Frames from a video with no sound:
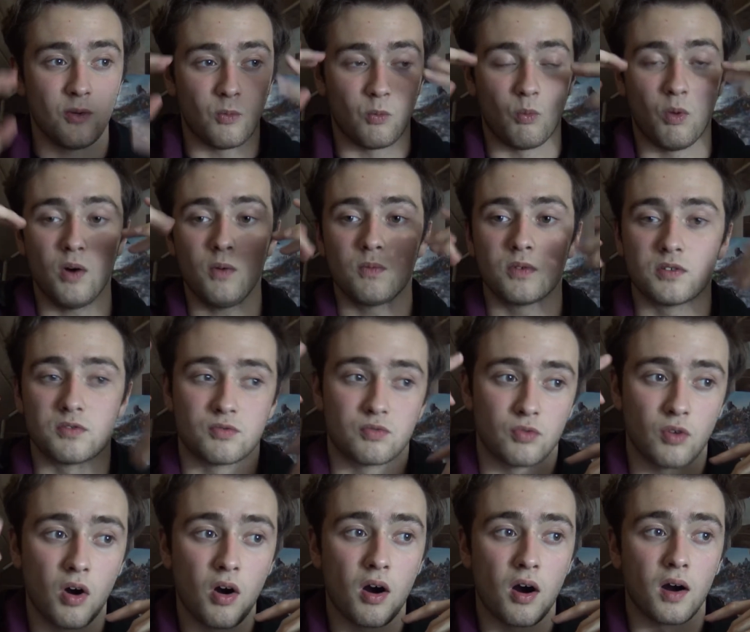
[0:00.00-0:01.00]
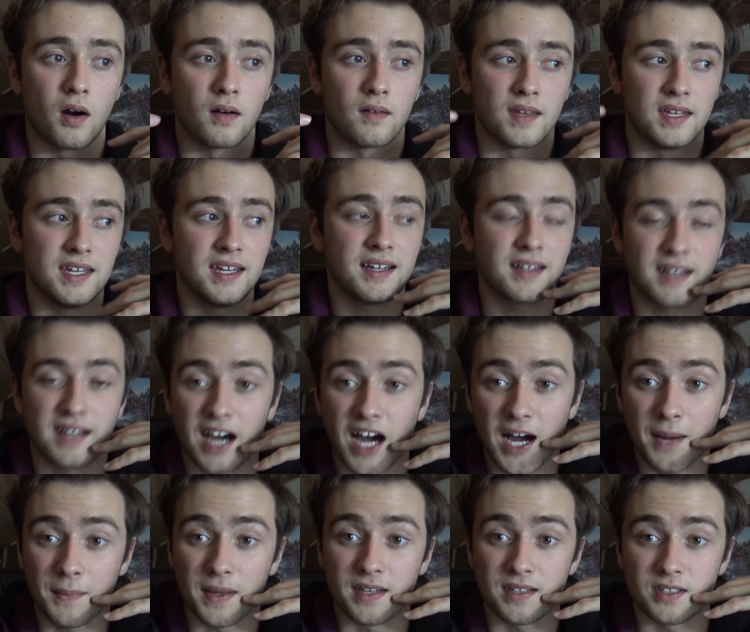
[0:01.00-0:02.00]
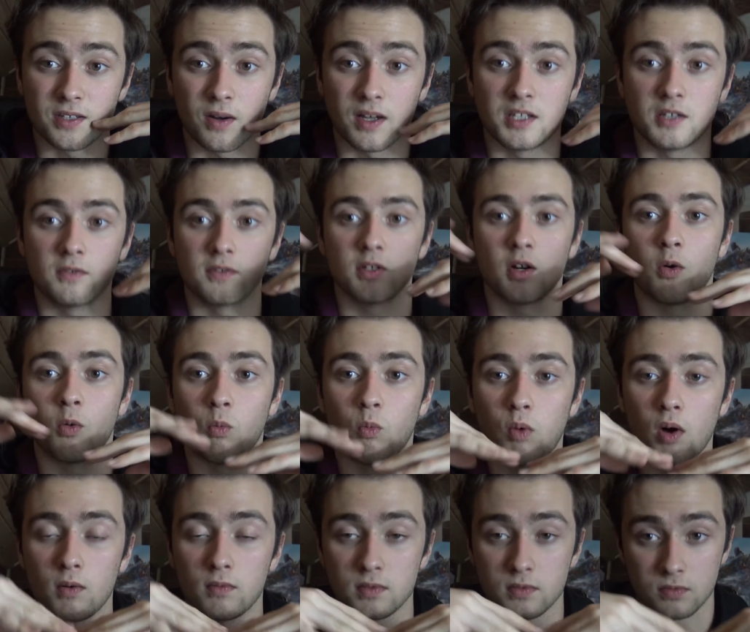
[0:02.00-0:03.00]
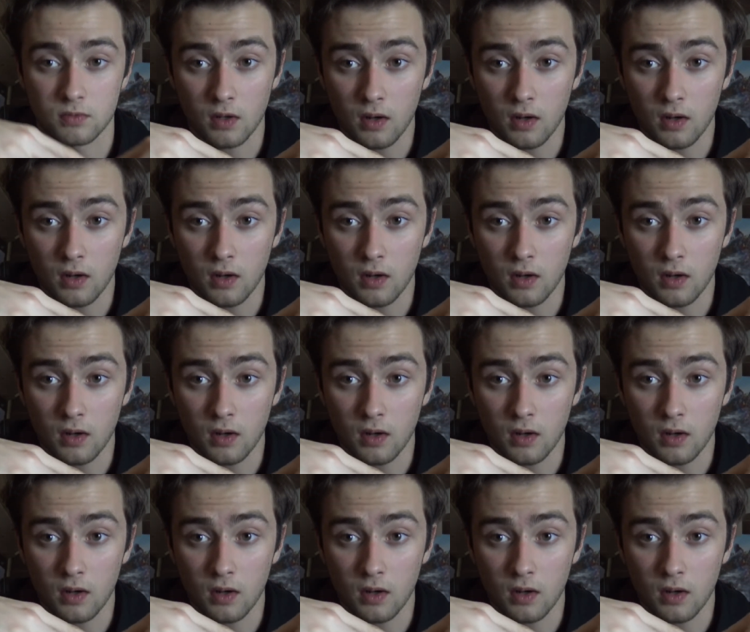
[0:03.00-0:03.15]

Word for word: What was wrong? They didn't comment, so I don't know what was